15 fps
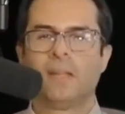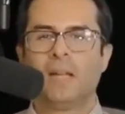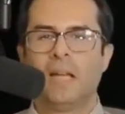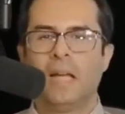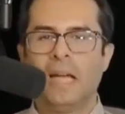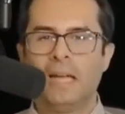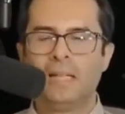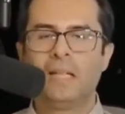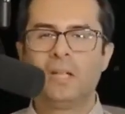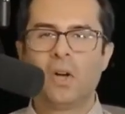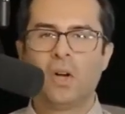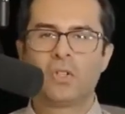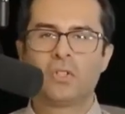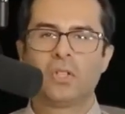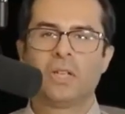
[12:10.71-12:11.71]

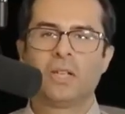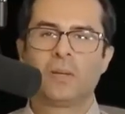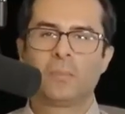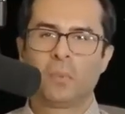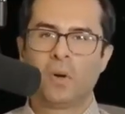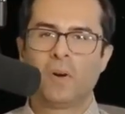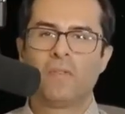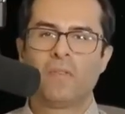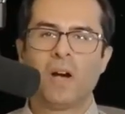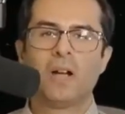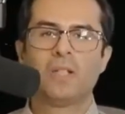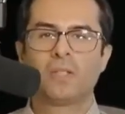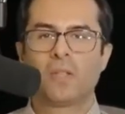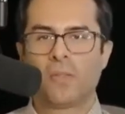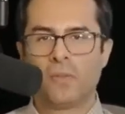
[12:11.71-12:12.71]
AnyLogic
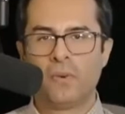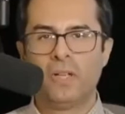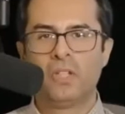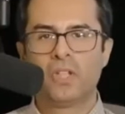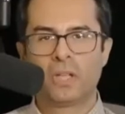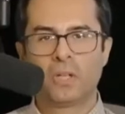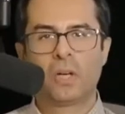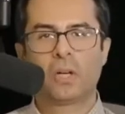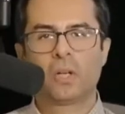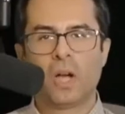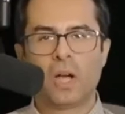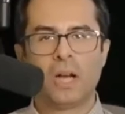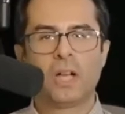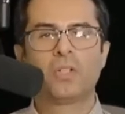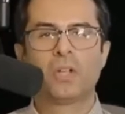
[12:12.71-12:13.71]
provides three general
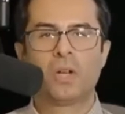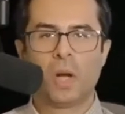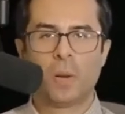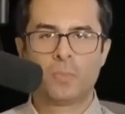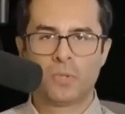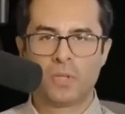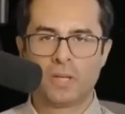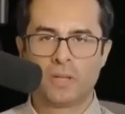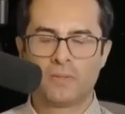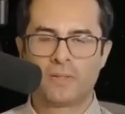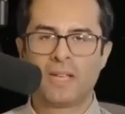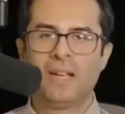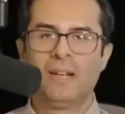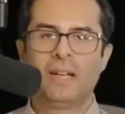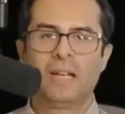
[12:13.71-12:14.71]
connection options
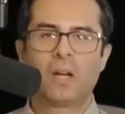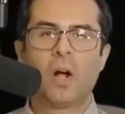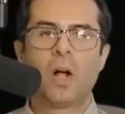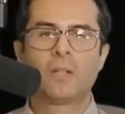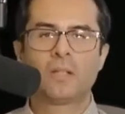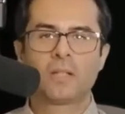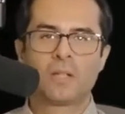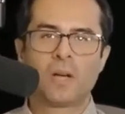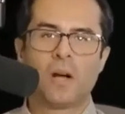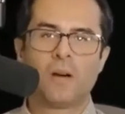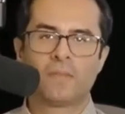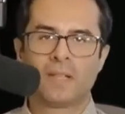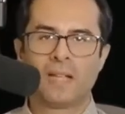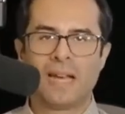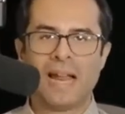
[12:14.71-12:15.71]
regardless
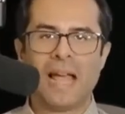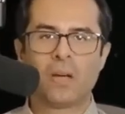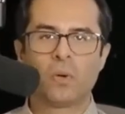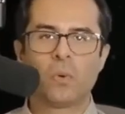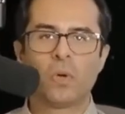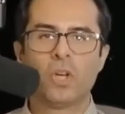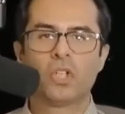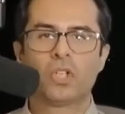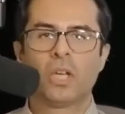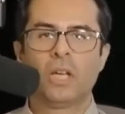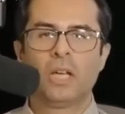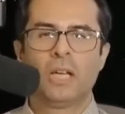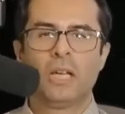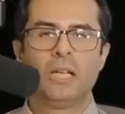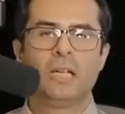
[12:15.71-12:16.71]
of the language
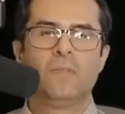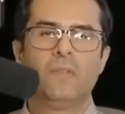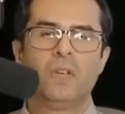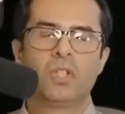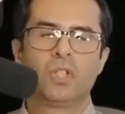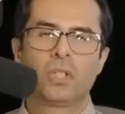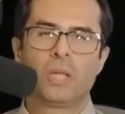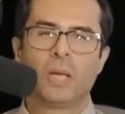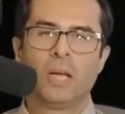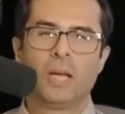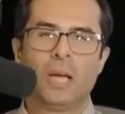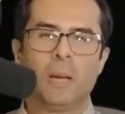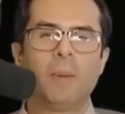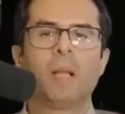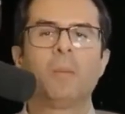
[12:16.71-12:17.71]
in which the
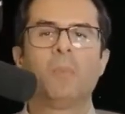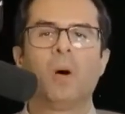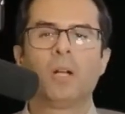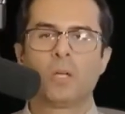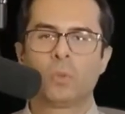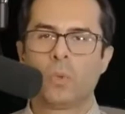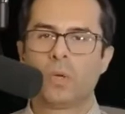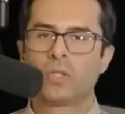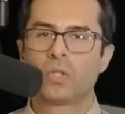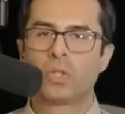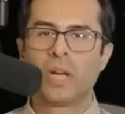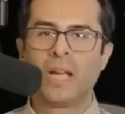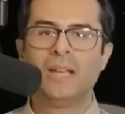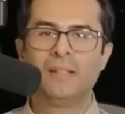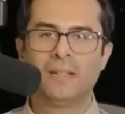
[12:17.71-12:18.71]
ML model was
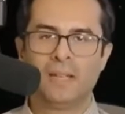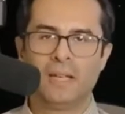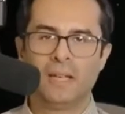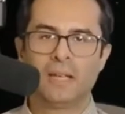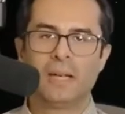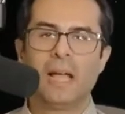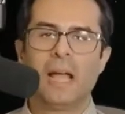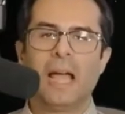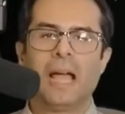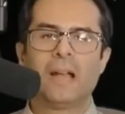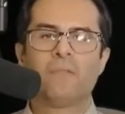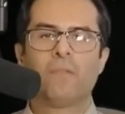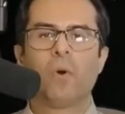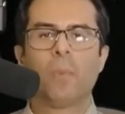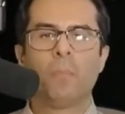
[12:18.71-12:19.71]
trained in
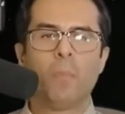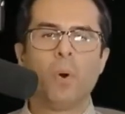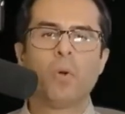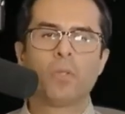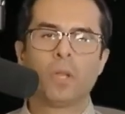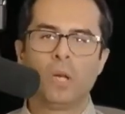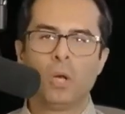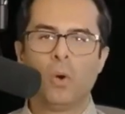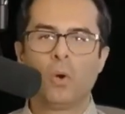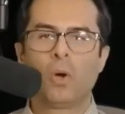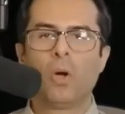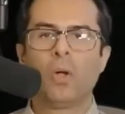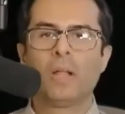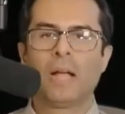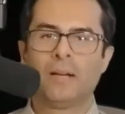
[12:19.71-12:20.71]
and for both
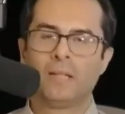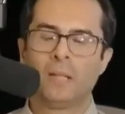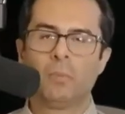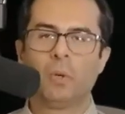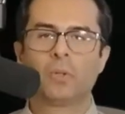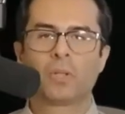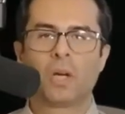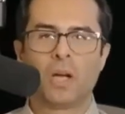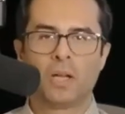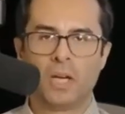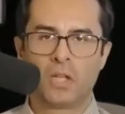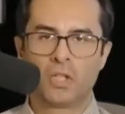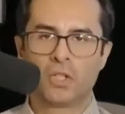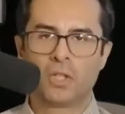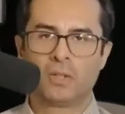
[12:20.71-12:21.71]
local and remote
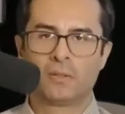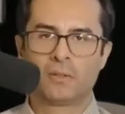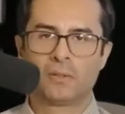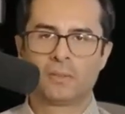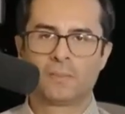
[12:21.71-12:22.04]
connections.